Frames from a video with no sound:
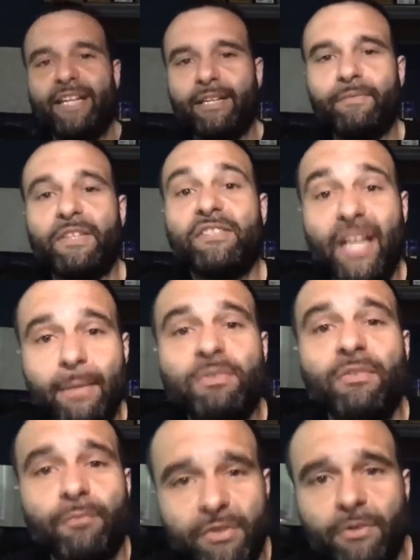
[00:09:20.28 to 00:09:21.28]
of the types
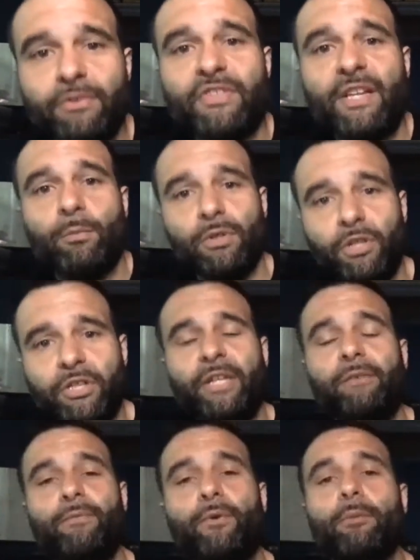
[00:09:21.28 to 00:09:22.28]
of results that we're
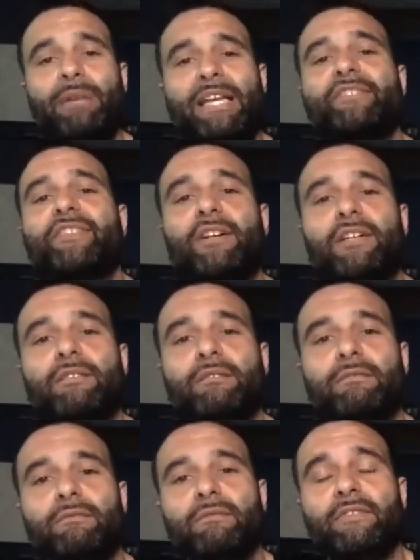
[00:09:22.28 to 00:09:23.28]
looking for based on
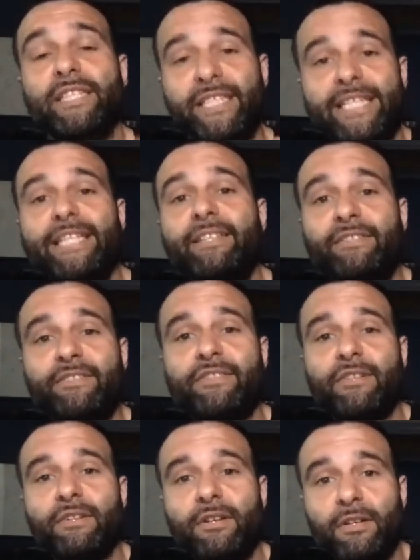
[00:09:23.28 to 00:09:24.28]
the
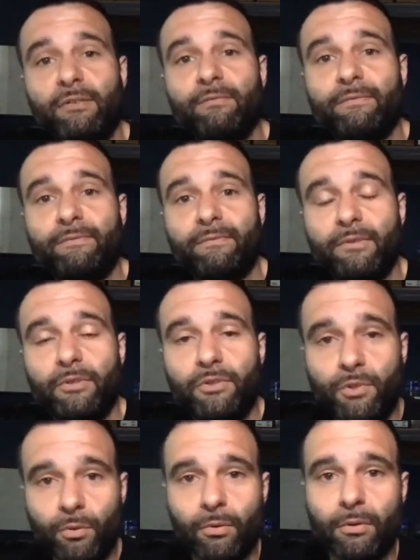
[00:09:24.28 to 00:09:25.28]
needs of
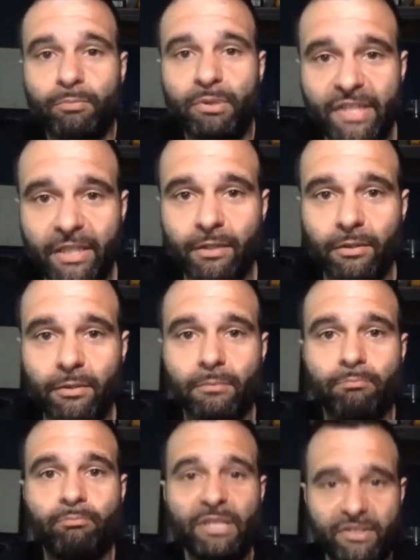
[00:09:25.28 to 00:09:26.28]
your
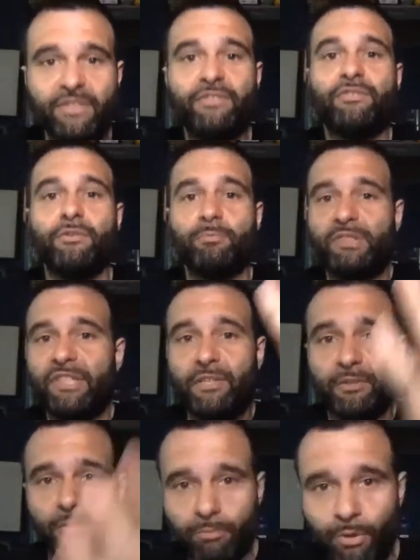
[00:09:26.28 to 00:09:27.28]
particular business, your
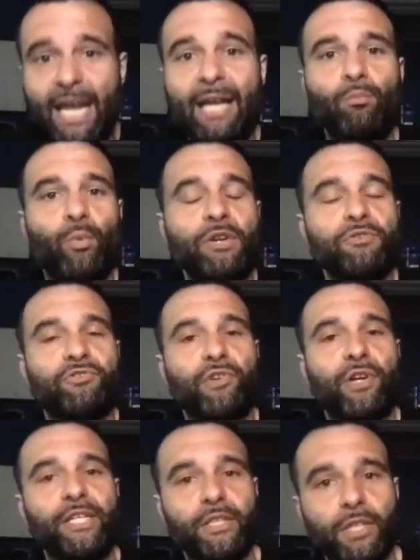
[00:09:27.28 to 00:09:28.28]
particular brand, where you're
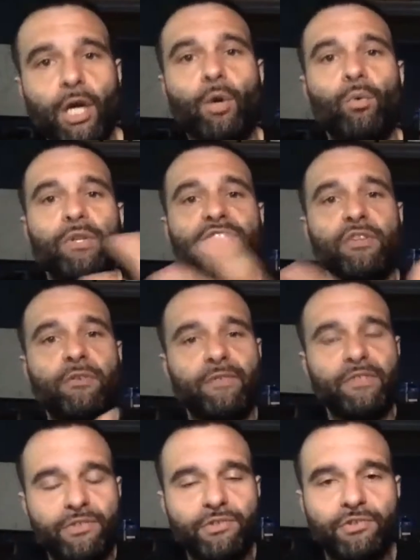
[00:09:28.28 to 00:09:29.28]
trying to go, what
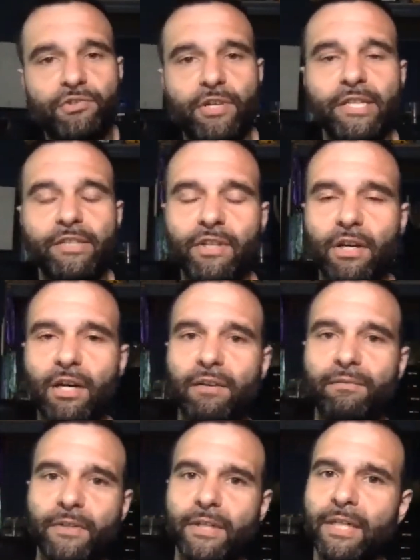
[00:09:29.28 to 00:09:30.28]
services you're trying to
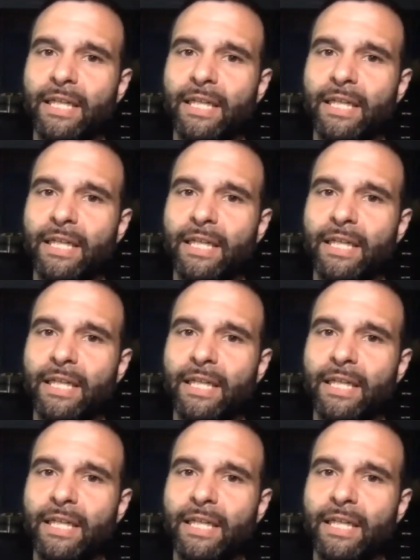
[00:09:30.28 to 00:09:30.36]
offer.